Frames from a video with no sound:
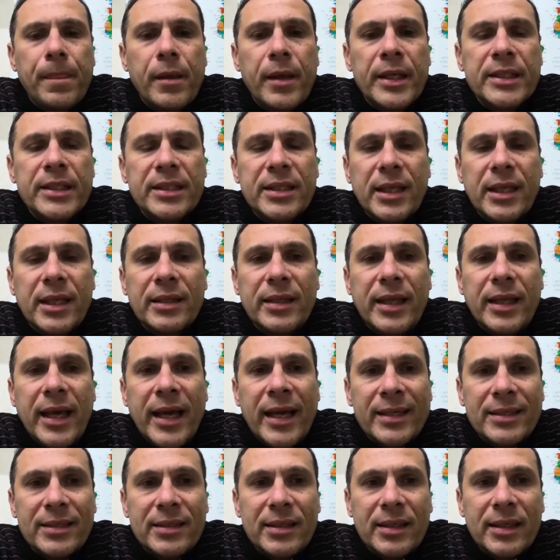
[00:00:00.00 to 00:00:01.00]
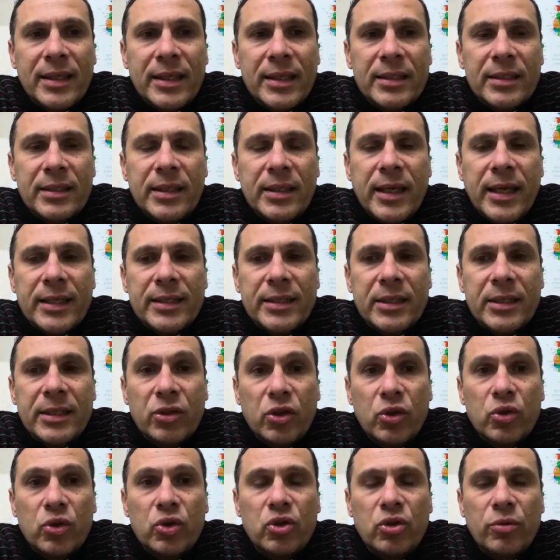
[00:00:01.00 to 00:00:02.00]
It's not as easy as
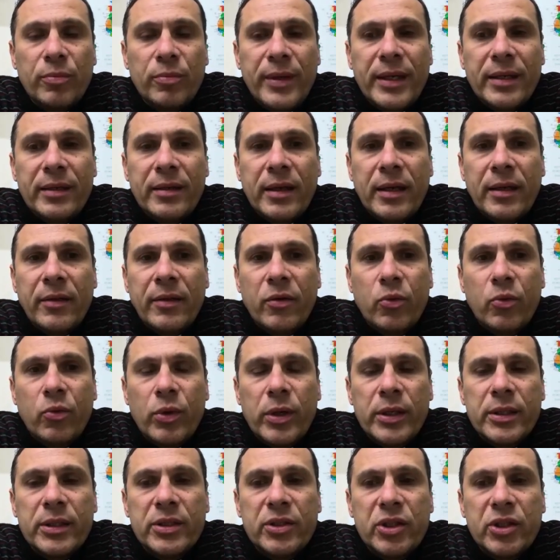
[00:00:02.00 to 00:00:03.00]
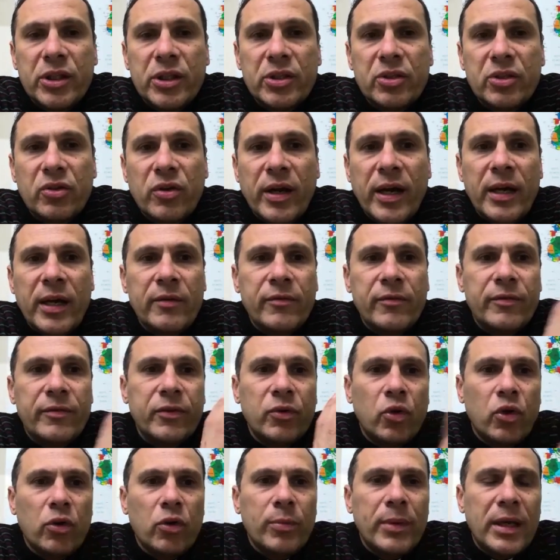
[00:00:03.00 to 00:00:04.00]
it used to be. In other words, just drive
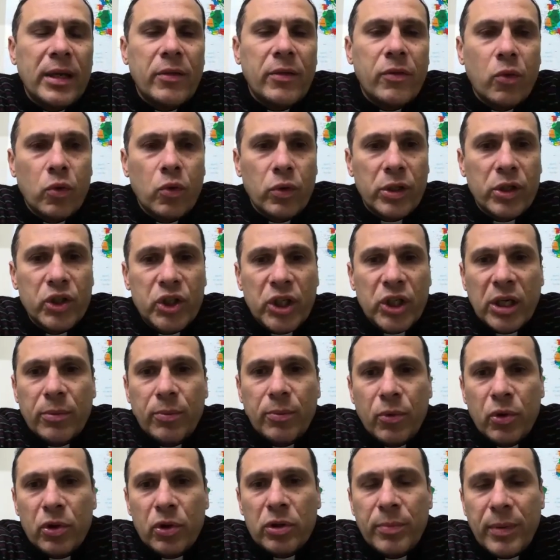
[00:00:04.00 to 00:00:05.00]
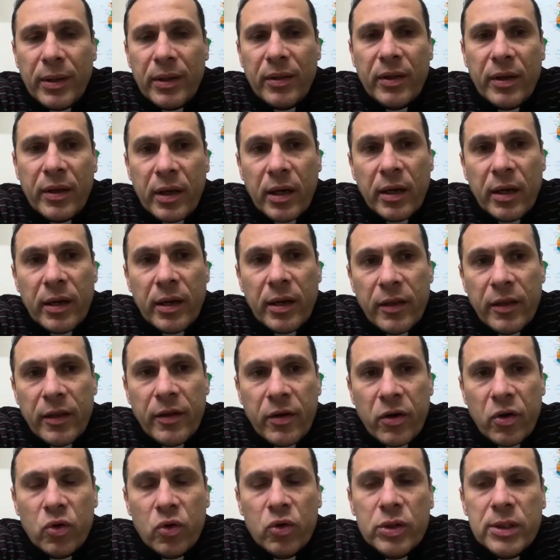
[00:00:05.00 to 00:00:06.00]
normally through the checkpoint, but there are
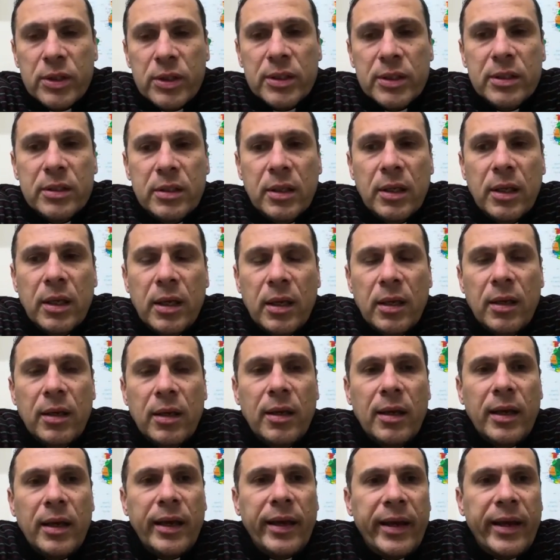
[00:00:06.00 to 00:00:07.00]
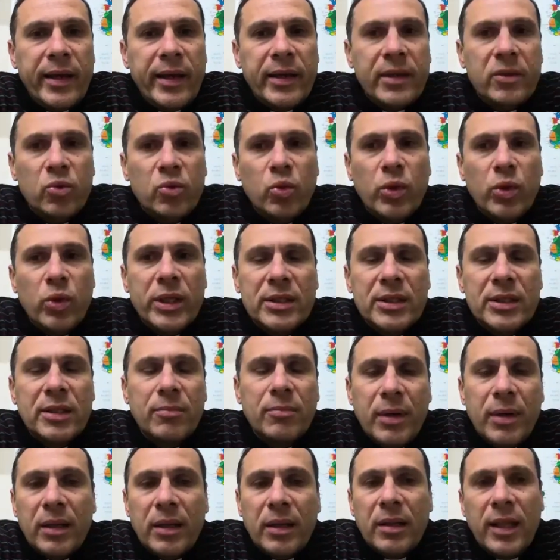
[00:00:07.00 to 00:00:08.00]
other roads. And once
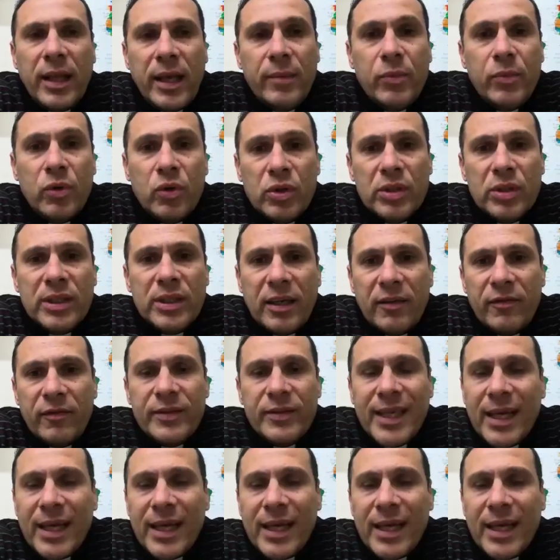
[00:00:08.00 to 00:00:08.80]
in Bethlehem, you're safe.